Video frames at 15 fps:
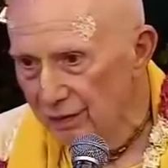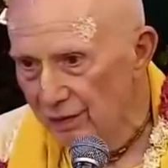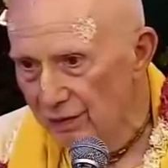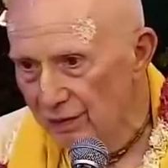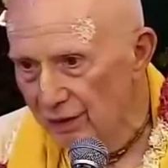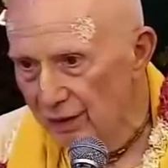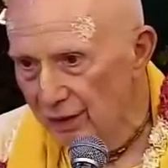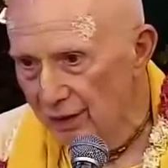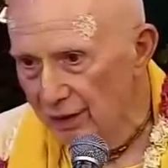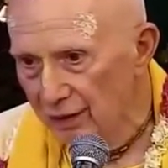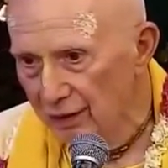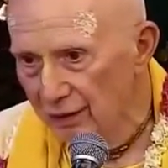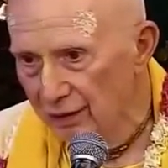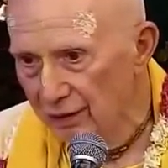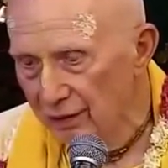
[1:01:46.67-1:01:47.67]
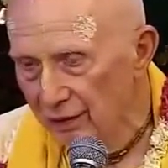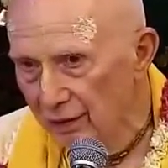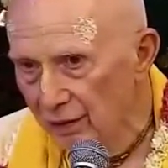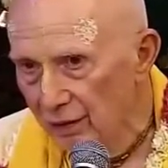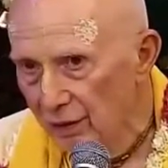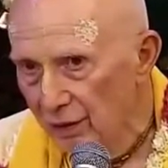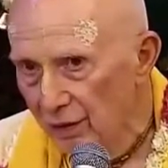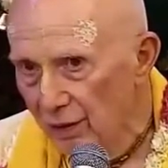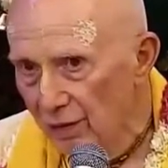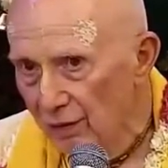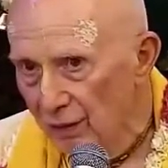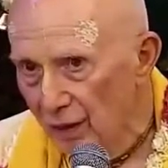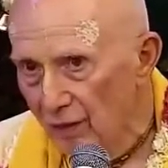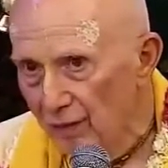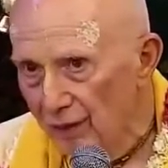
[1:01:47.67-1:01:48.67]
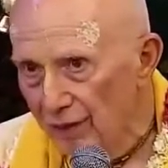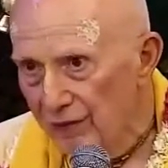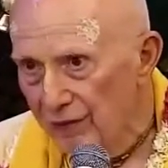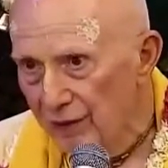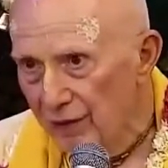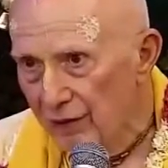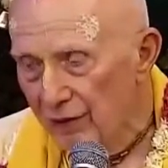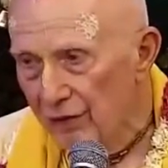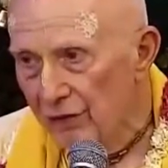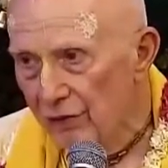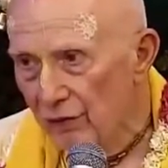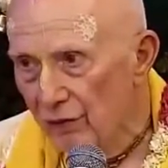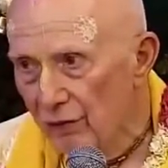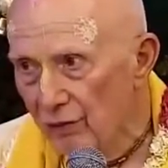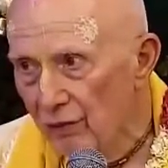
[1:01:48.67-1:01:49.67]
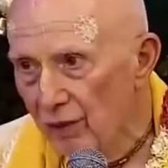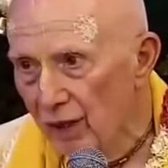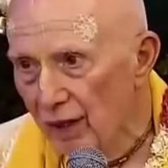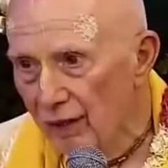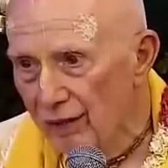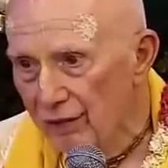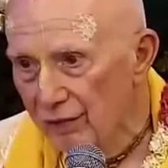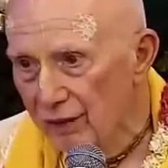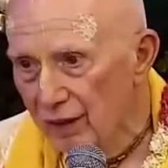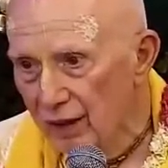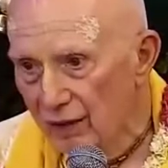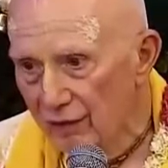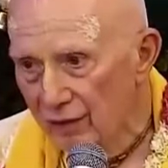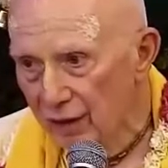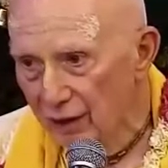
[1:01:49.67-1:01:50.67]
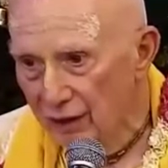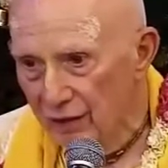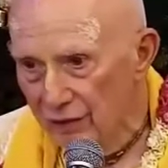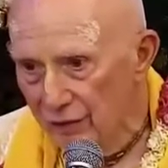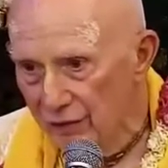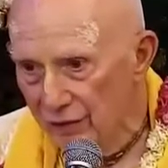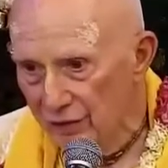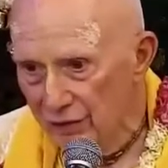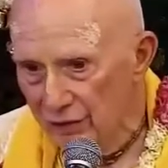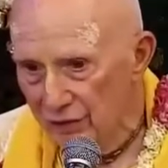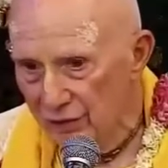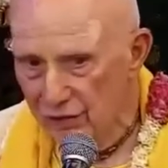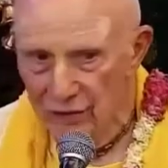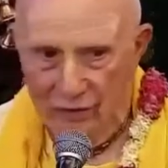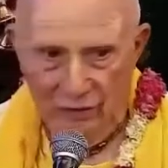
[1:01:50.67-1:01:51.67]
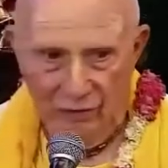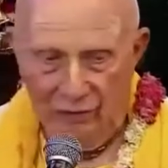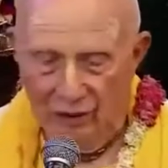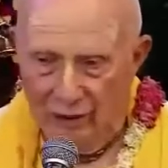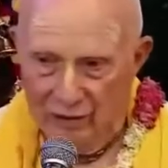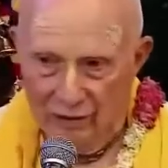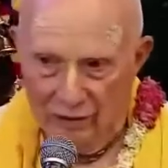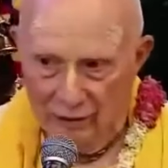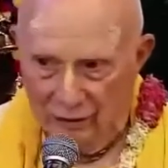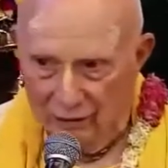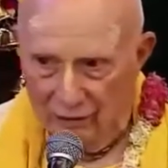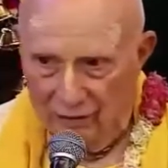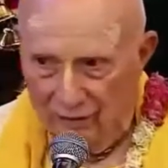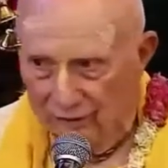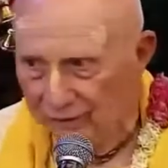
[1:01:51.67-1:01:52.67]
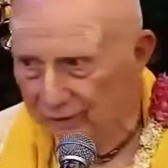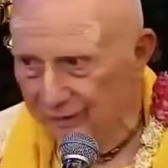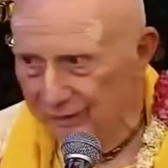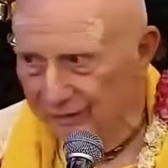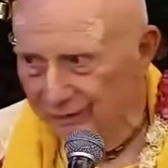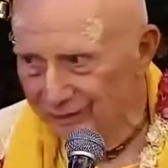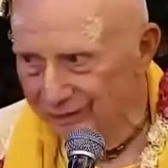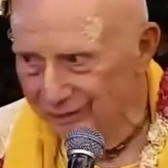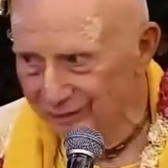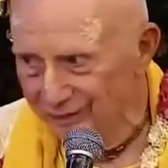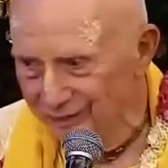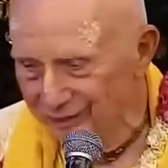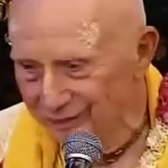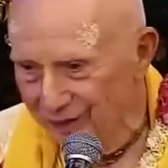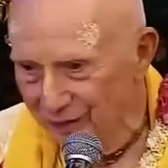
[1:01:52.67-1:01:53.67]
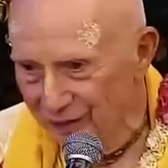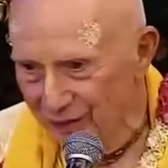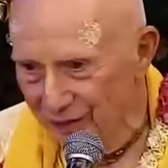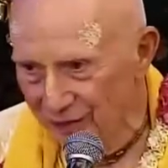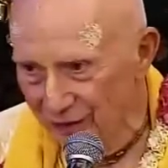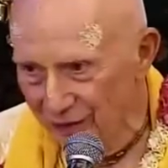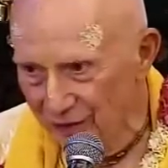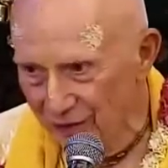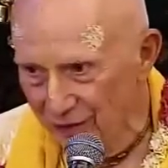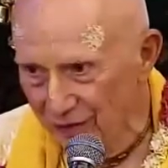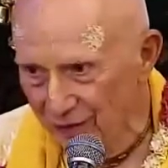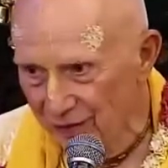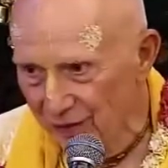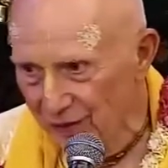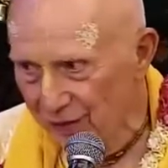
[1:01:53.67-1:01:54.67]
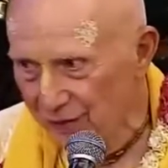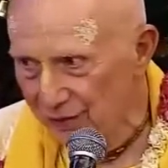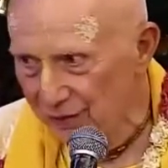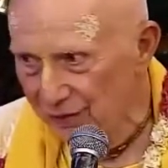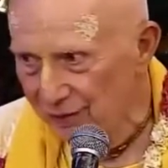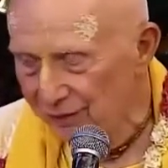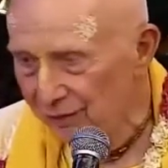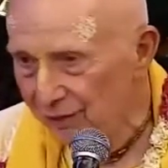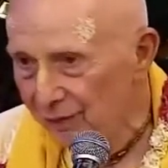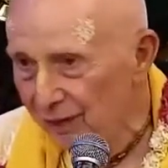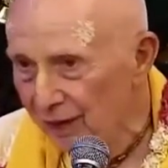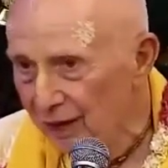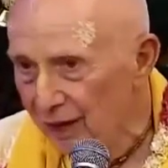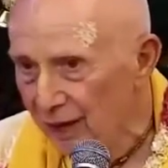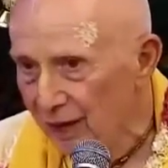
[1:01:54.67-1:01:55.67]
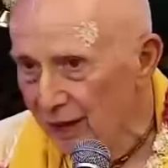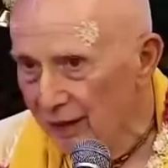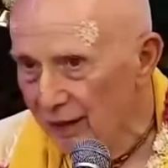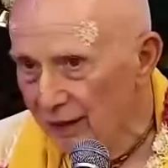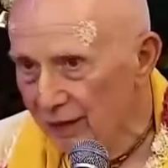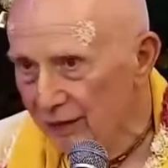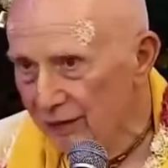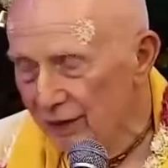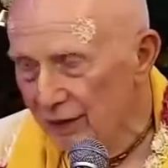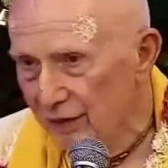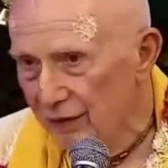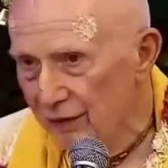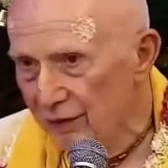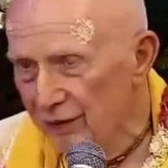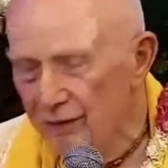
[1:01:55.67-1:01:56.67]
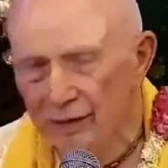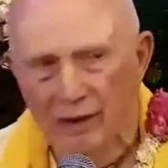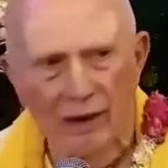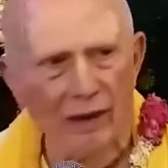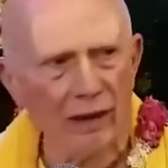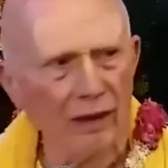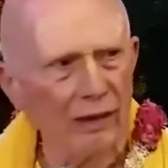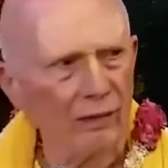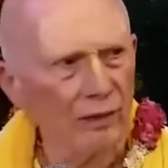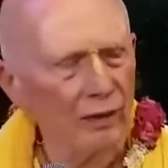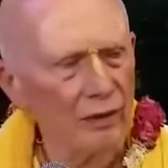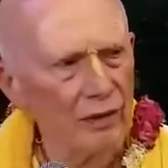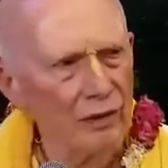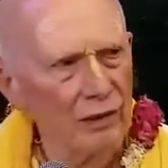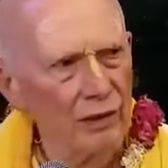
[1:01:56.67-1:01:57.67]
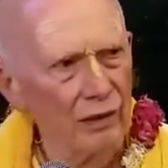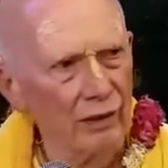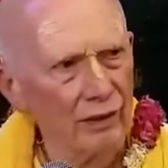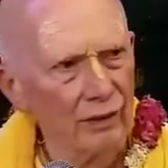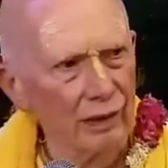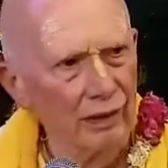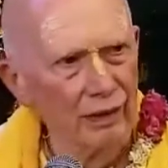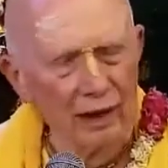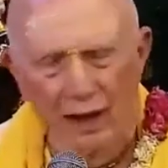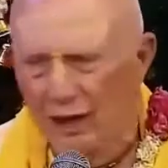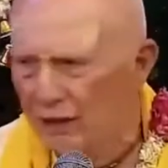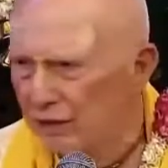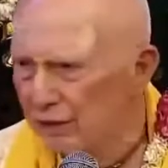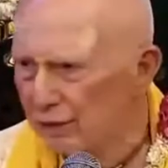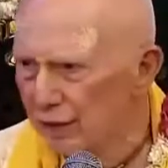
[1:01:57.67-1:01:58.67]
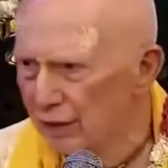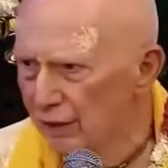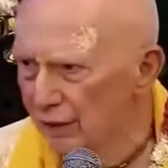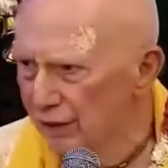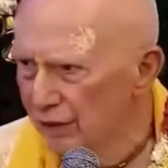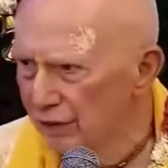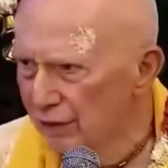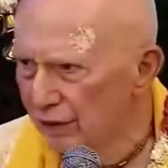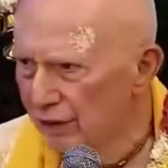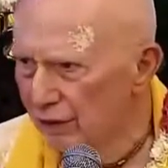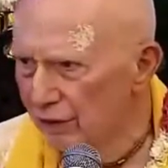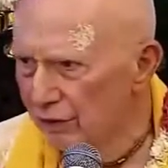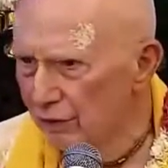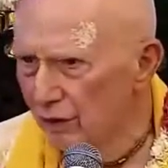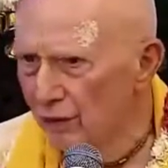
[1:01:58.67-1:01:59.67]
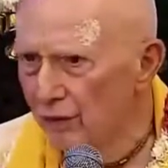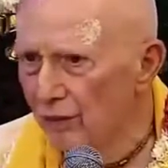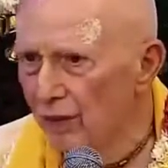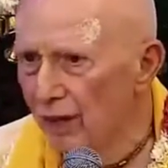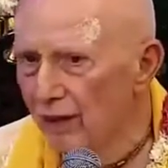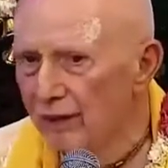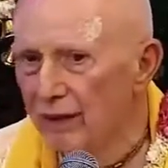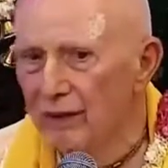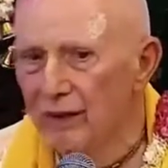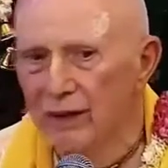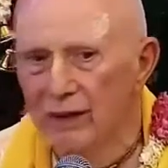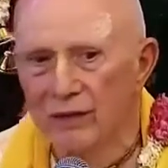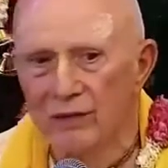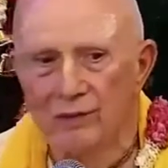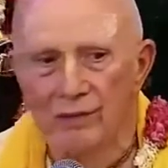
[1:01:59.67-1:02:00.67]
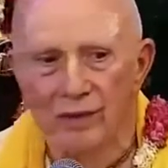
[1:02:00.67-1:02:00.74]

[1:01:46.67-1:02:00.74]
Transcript: Just like Prabhupada said, there's certain rocks that have consciousness and certain rocks that don't. That's a lecture he mentions. And then he says, in, where is it? In Kashmir, he said there's one rock that gets